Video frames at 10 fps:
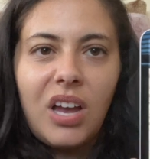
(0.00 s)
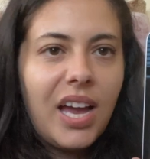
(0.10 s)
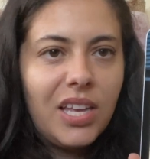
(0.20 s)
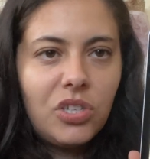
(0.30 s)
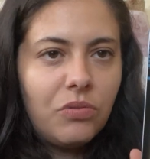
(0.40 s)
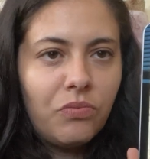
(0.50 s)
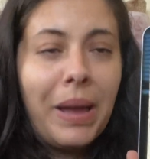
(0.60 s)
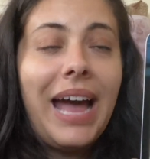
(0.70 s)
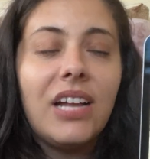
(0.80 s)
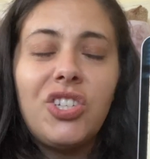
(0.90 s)
I
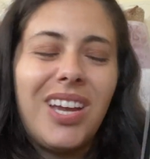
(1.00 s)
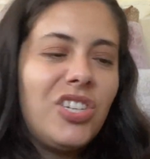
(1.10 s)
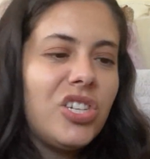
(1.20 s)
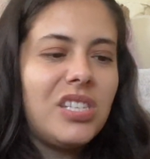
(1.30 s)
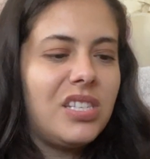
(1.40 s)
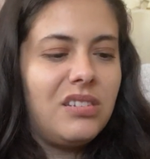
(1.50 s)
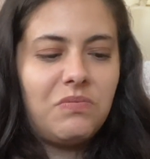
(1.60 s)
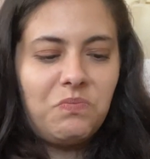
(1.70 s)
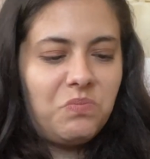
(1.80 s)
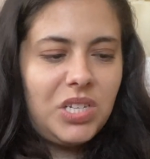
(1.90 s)
just
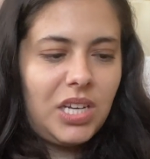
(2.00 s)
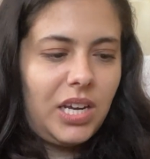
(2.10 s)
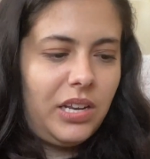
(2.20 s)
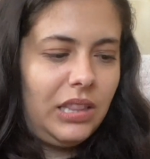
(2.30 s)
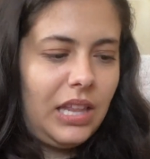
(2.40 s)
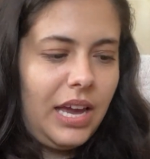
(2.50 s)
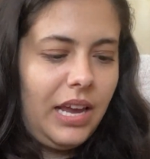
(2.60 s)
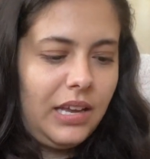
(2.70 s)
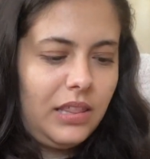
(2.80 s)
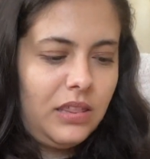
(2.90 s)
didn't
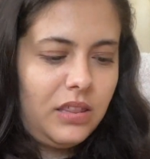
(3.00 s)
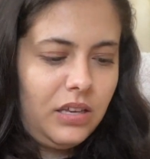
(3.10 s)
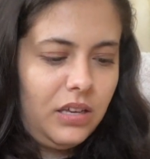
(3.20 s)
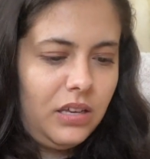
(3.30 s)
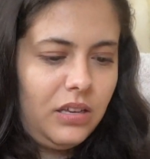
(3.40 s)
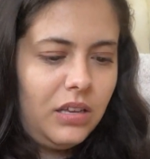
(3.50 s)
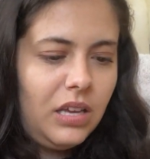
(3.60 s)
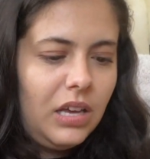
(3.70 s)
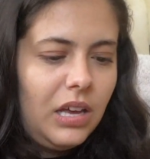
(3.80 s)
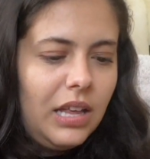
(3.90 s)
like that
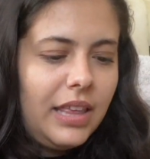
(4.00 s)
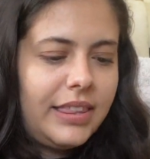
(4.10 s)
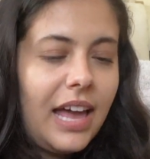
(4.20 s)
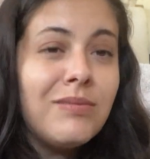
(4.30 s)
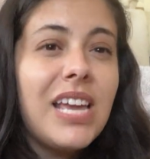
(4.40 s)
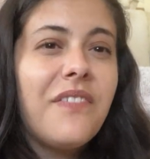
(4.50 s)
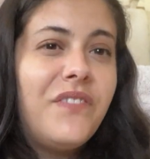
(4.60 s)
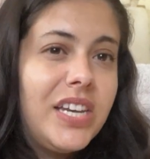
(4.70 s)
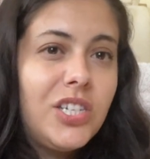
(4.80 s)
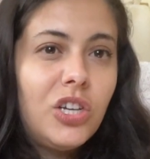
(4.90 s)
was like
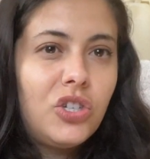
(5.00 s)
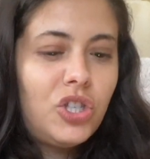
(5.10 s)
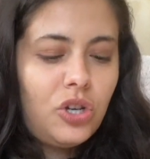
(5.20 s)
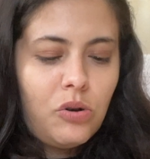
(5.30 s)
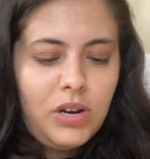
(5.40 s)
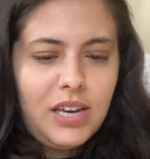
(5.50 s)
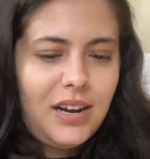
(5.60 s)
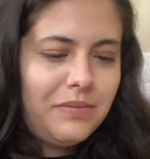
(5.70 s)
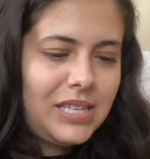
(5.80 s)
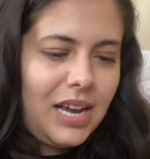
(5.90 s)
vintage Stoney, and
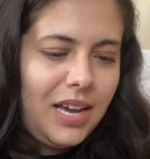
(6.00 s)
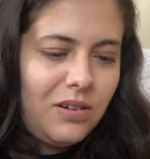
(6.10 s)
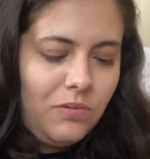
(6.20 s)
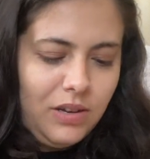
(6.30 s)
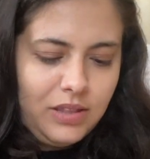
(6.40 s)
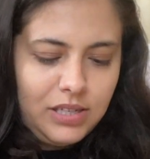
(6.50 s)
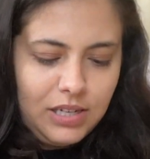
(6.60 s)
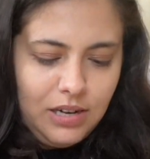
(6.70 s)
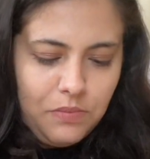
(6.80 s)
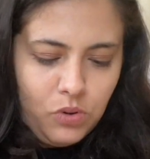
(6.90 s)
I was like, I don't want this
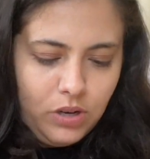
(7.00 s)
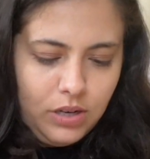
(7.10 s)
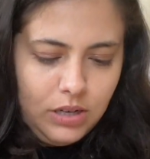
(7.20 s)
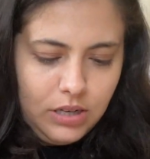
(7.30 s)
anymore.